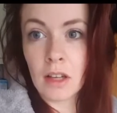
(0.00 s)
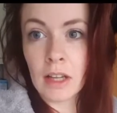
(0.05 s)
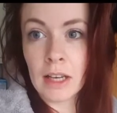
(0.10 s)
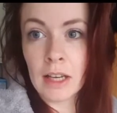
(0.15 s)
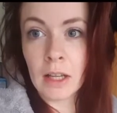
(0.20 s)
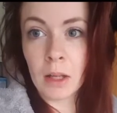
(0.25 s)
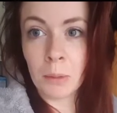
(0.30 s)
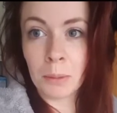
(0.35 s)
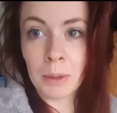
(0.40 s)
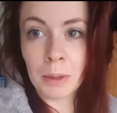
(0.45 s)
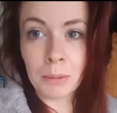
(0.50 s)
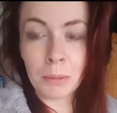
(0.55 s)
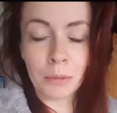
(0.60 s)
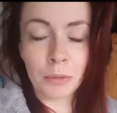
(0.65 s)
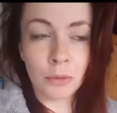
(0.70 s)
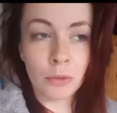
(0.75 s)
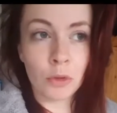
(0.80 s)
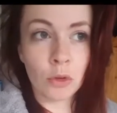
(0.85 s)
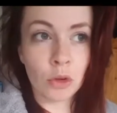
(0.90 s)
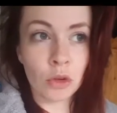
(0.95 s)
a little bit
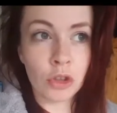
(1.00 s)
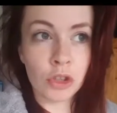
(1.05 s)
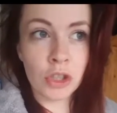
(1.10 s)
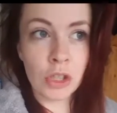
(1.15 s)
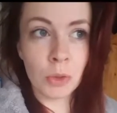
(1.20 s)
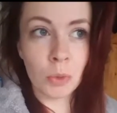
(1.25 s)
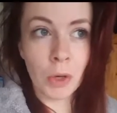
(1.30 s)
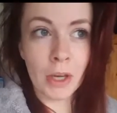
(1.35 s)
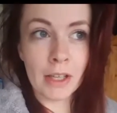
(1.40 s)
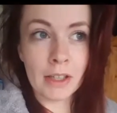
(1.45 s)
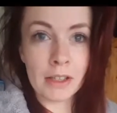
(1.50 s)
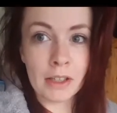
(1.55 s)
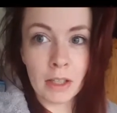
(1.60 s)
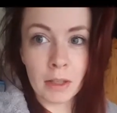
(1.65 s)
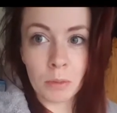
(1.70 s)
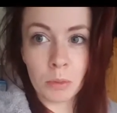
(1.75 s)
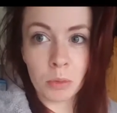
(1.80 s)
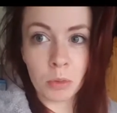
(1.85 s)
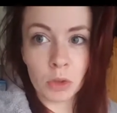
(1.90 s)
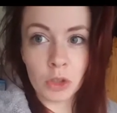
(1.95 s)
before she wakes
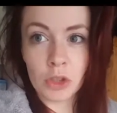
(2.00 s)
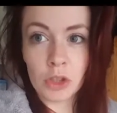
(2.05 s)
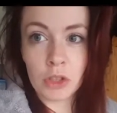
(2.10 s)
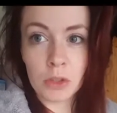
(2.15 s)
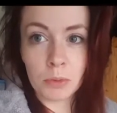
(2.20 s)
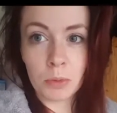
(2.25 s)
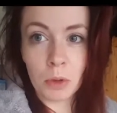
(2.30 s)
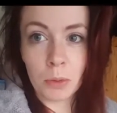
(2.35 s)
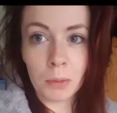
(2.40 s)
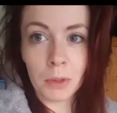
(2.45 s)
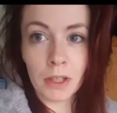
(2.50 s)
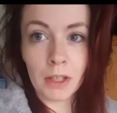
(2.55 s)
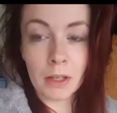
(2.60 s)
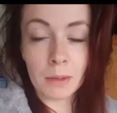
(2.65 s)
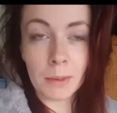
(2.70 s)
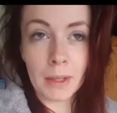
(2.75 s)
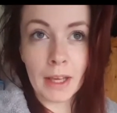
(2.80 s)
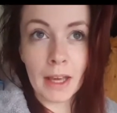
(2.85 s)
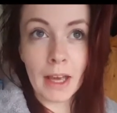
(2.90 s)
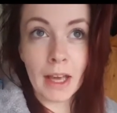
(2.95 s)
up, which is probably
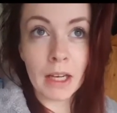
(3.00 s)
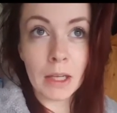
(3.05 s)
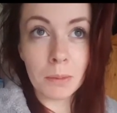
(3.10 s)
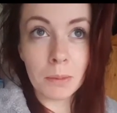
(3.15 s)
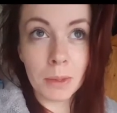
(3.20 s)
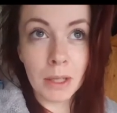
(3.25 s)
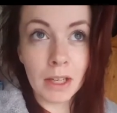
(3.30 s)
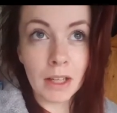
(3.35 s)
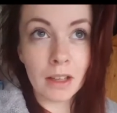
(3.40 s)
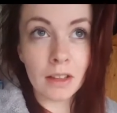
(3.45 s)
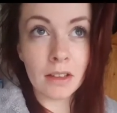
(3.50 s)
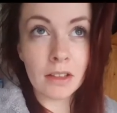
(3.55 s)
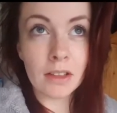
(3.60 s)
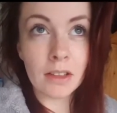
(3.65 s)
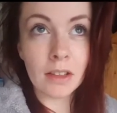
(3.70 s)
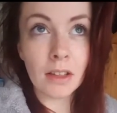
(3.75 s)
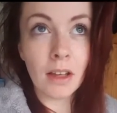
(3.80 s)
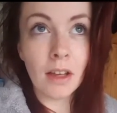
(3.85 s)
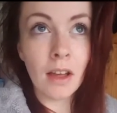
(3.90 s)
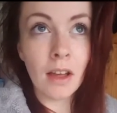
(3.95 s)
gonna be any minute.